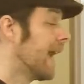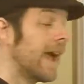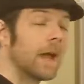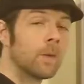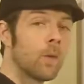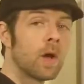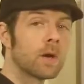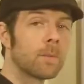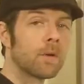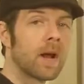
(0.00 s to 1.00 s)
And
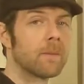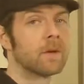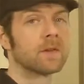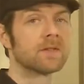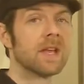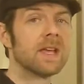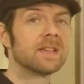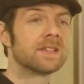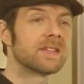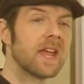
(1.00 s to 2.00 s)
water parameters.
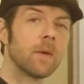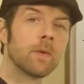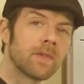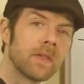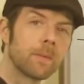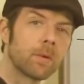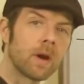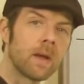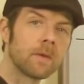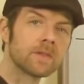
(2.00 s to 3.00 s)
Stay within the
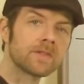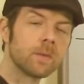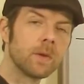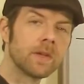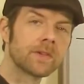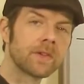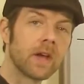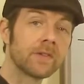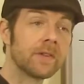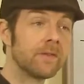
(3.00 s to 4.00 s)
parameters that we
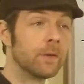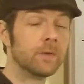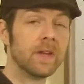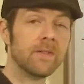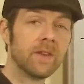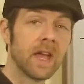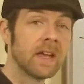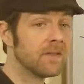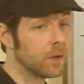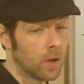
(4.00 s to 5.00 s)
discussed. If you
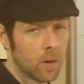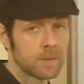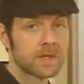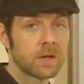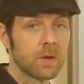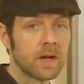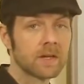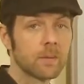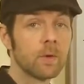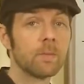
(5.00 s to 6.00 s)
deviate, they're always
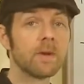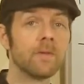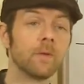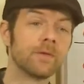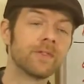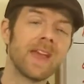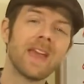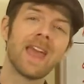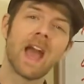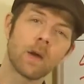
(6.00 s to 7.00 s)
correctable, but if you
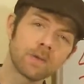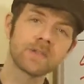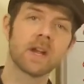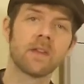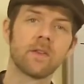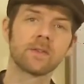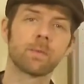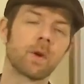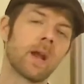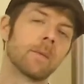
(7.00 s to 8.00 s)
stay outside of those
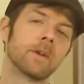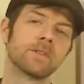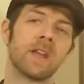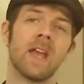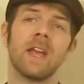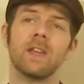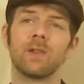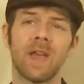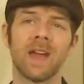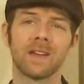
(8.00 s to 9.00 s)
parameters,
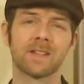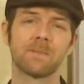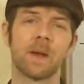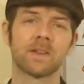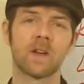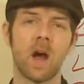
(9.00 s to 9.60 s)
you can't expect